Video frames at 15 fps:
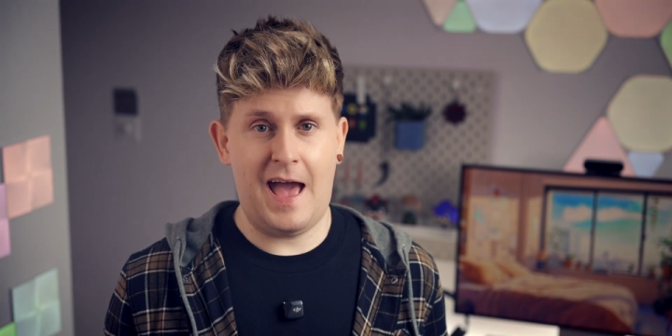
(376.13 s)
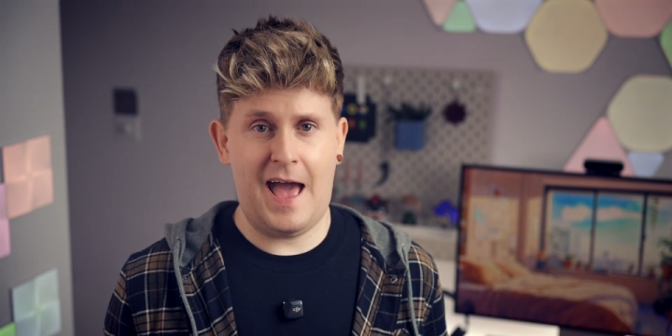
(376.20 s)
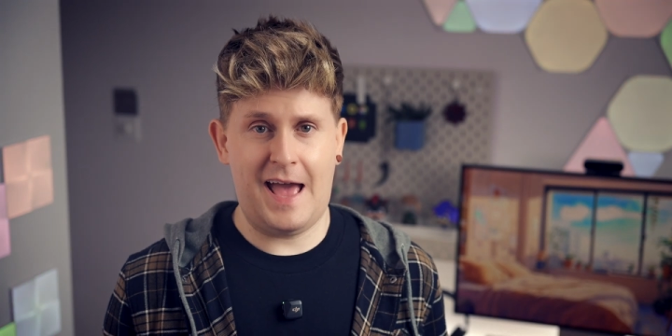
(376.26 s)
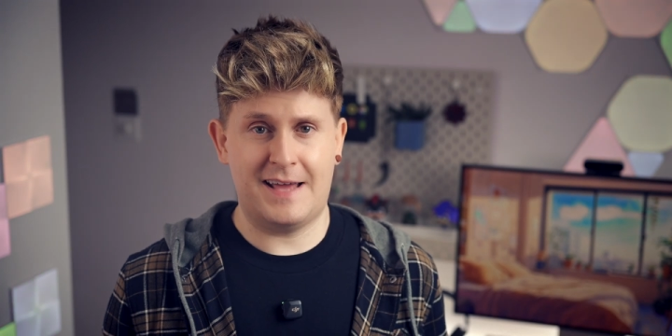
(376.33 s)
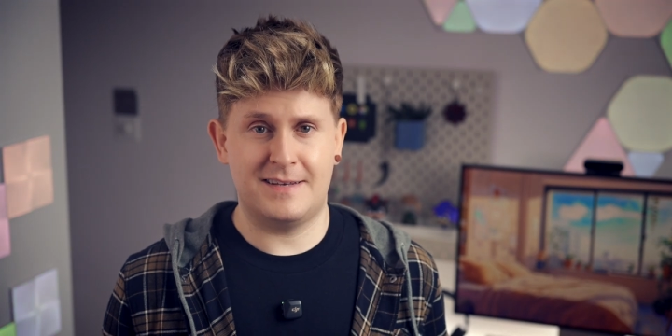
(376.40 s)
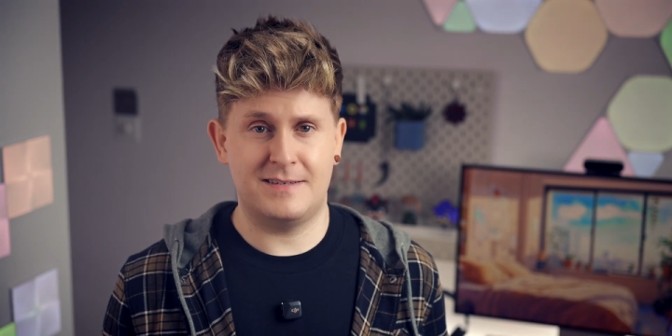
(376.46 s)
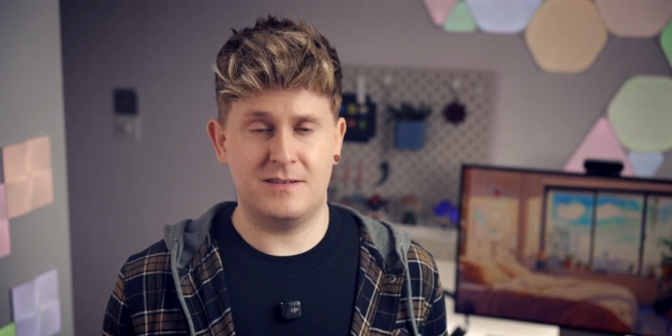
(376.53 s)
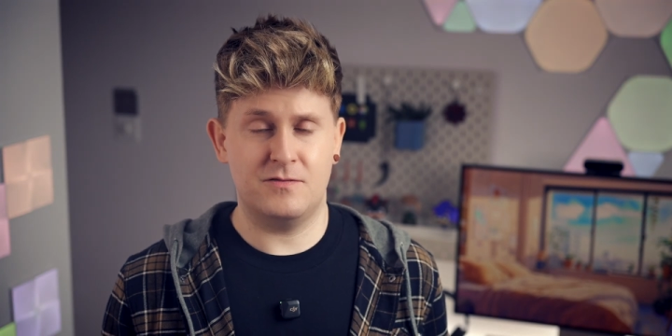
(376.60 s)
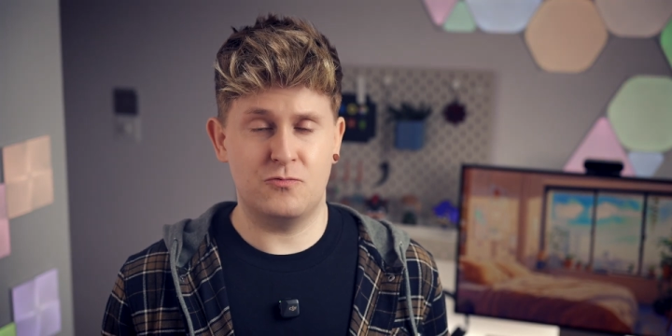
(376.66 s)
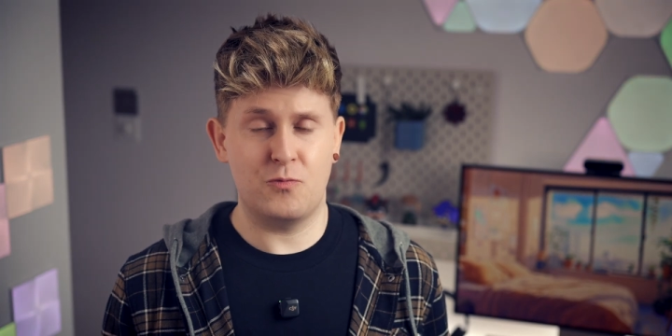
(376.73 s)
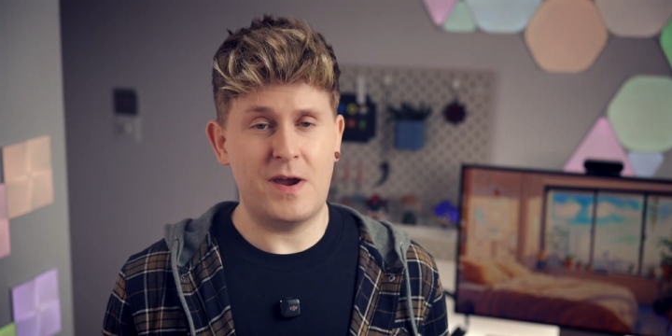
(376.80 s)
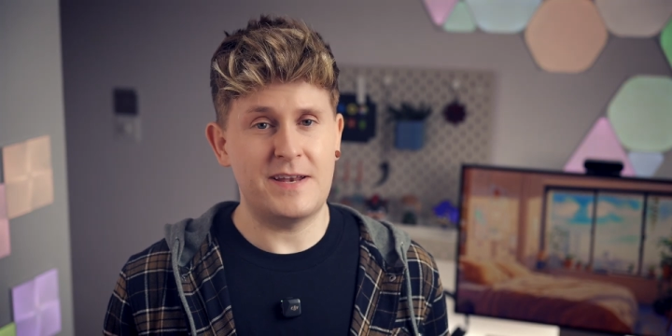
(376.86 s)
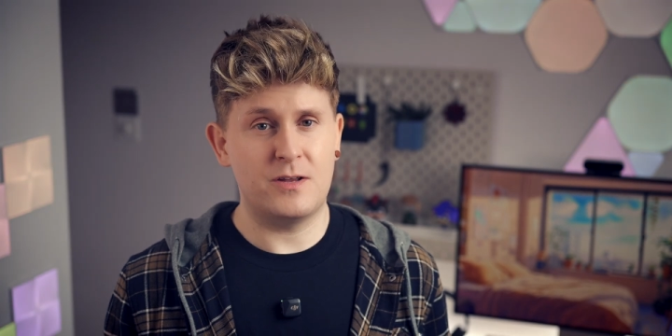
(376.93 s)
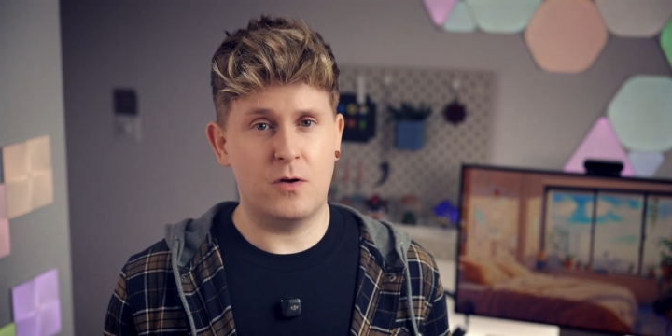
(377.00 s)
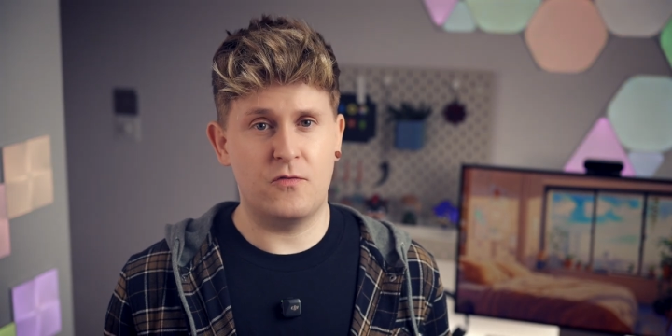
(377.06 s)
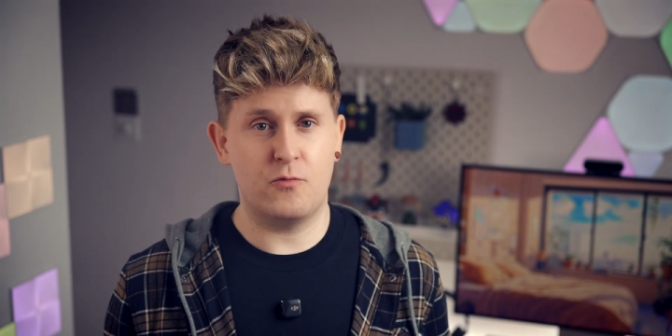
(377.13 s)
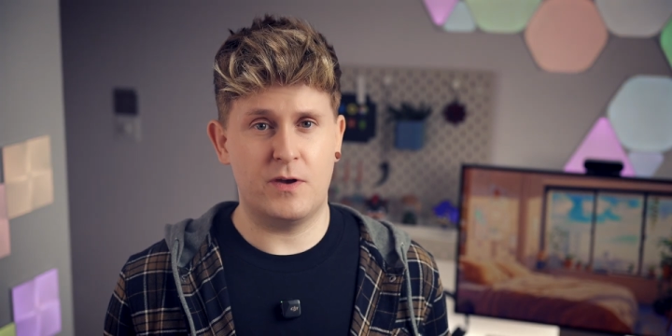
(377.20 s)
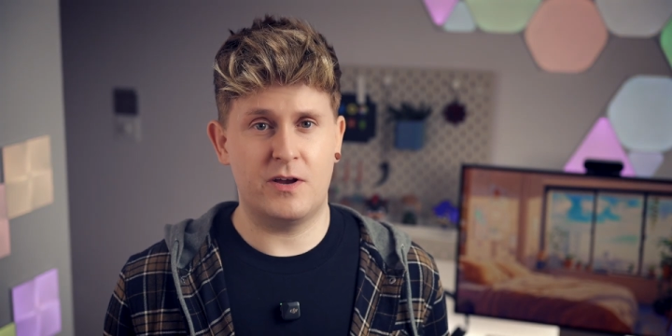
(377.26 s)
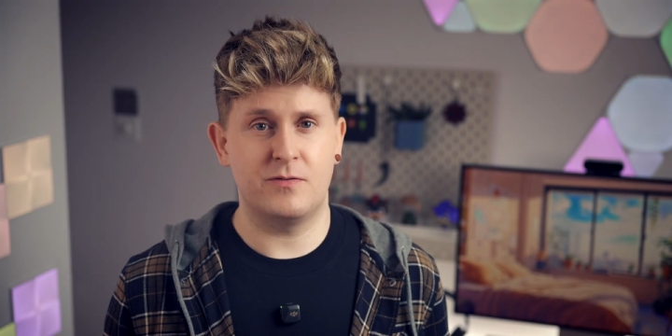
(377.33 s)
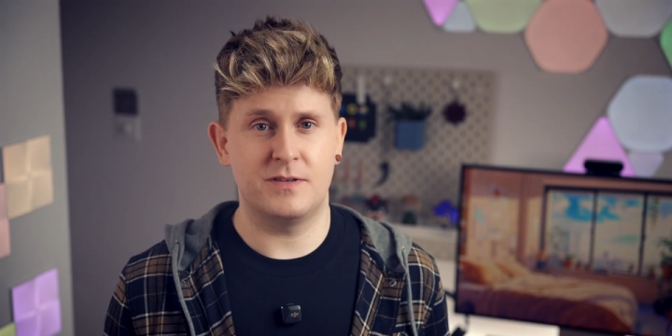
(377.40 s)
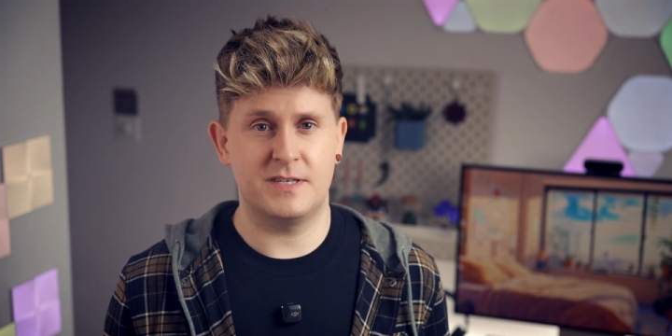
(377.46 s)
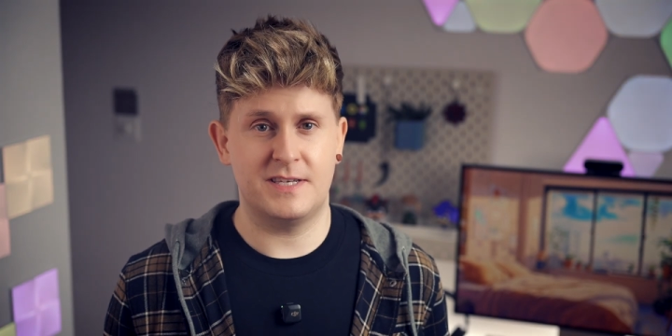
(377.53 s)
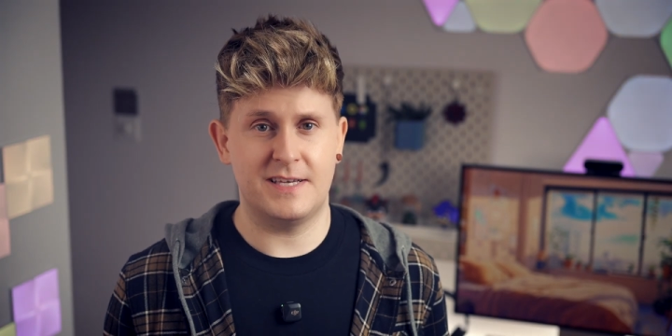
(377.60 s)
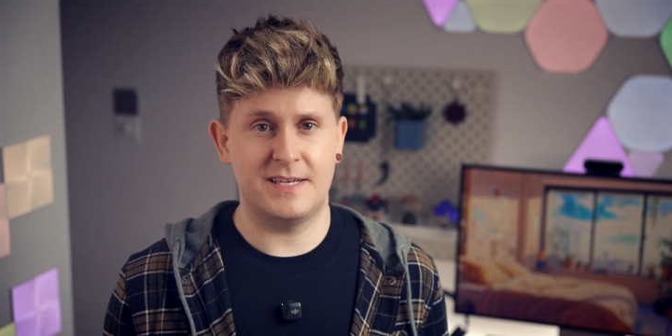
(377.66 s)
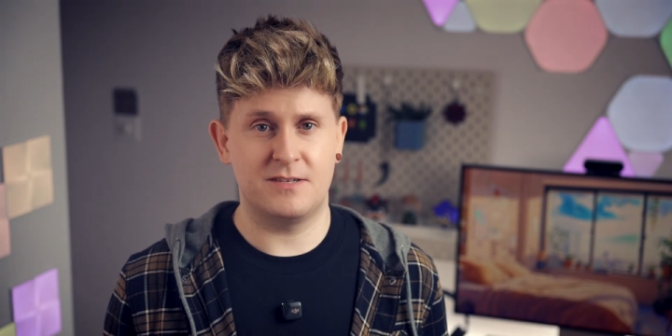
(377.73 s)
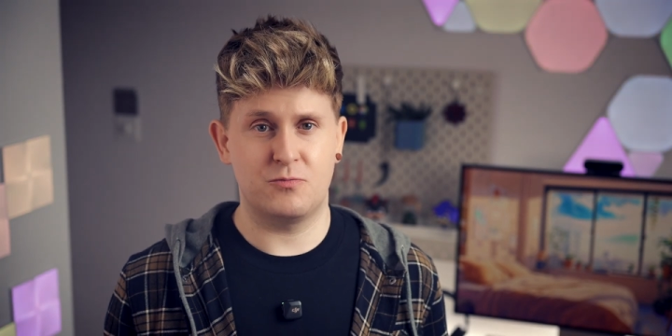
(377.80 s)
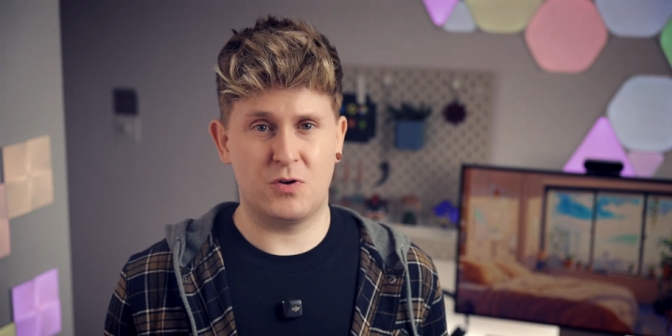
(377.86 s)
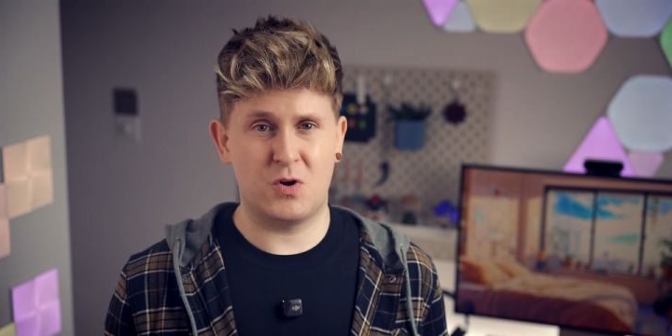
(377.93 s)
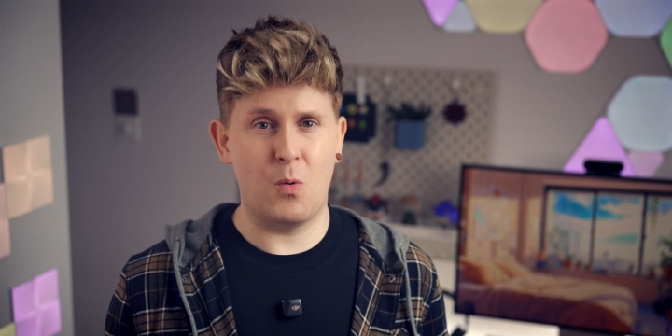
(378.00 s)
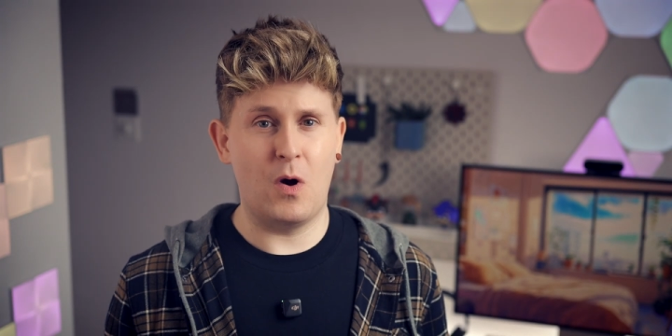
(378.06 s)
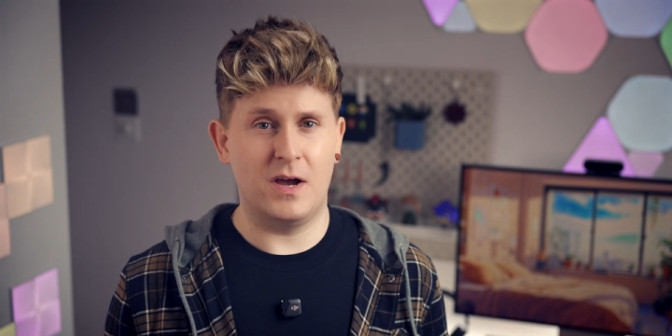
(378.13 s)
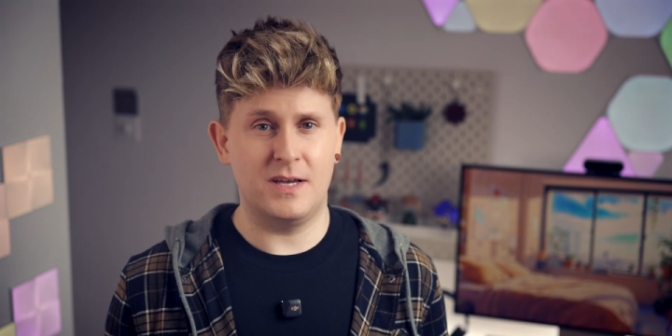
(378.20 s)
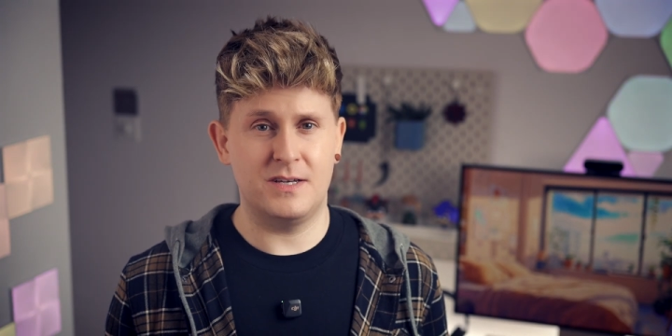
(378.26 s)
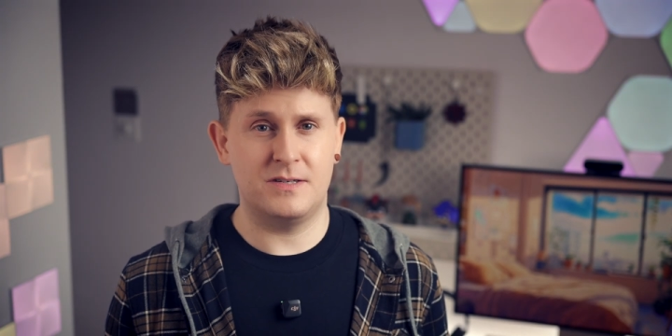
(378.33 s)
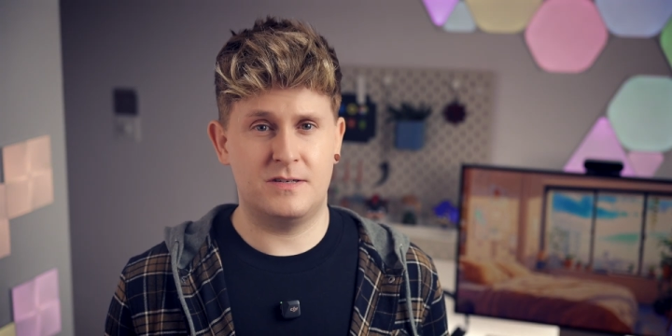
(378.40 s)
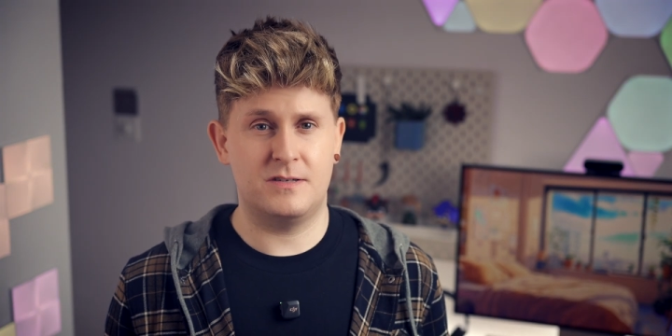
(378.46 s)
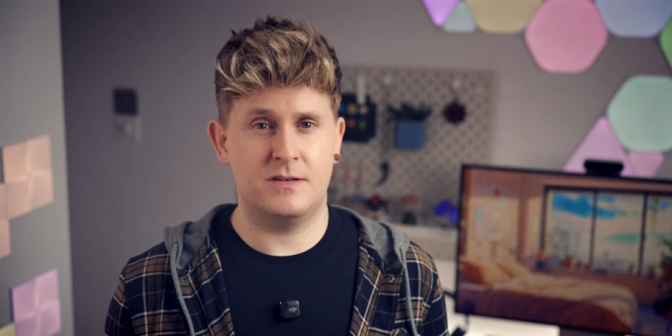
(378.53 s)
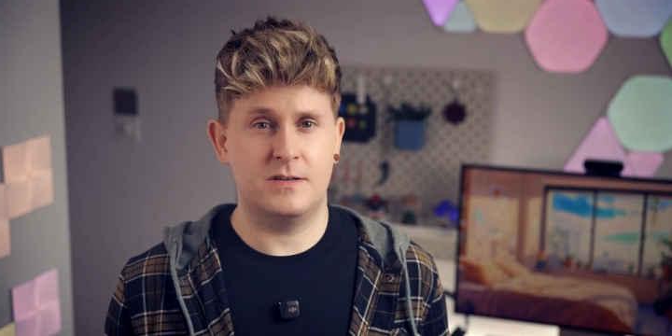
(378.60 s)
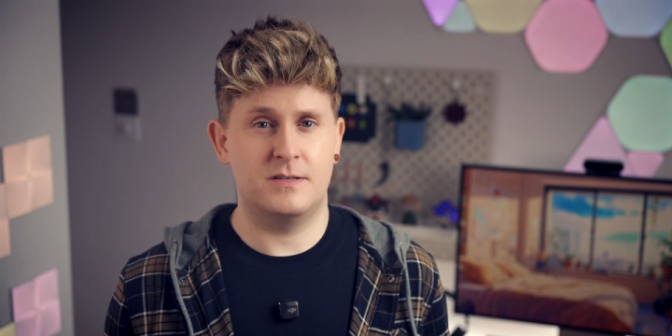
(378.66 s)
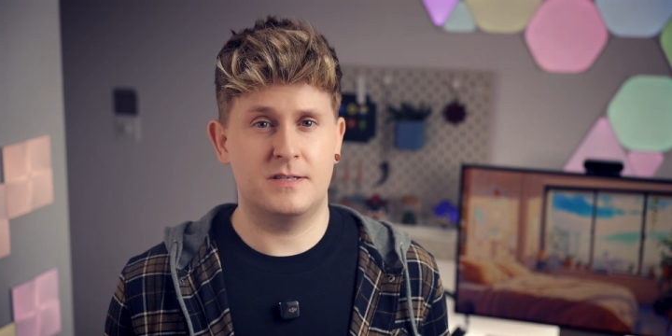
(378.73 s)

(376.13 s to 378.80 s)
and the radio frequencies required